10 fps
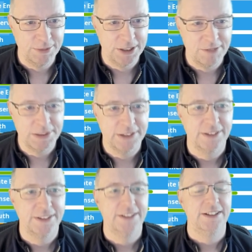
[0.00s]
from the government
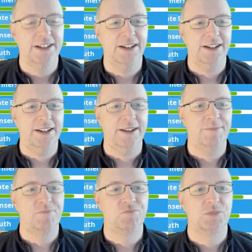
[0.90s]

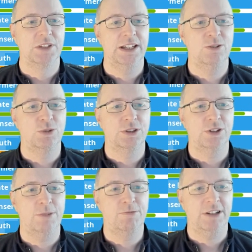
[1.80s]
in order
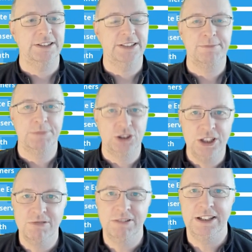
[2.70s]
to operate said
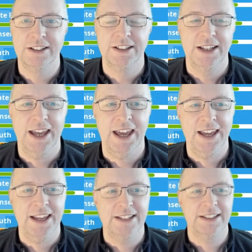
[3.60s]
machinery.
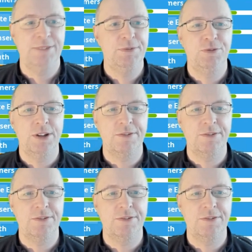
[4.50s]
And even if you